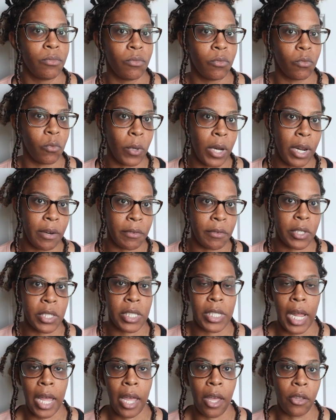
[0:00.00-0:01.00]
whatever
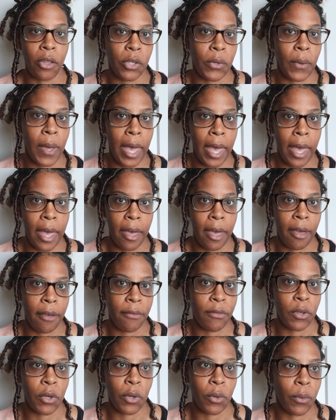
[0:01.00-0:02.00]
style you
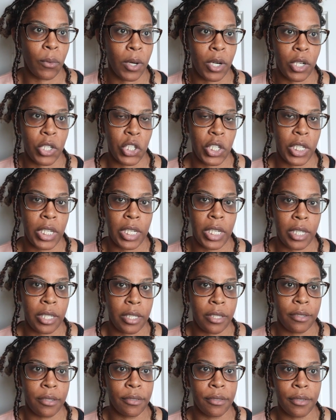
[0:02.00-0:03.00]
have. You can wear
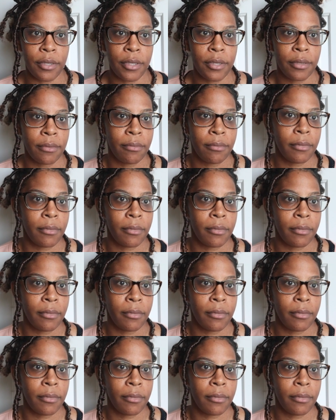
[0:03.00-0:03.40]
jeans.